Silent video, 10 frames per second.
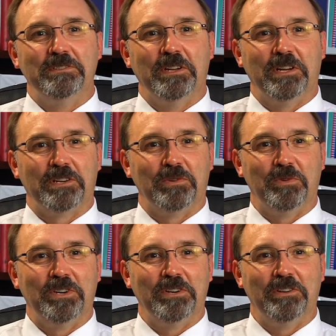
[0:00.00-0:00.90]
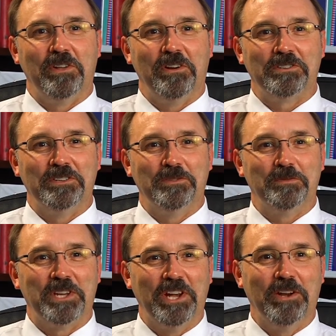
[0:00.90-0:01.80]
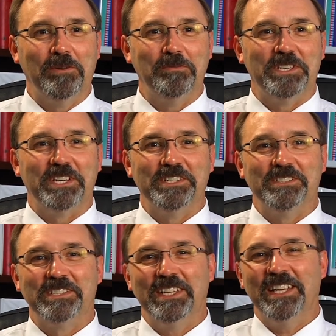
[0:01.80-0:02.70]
a career in long-term care because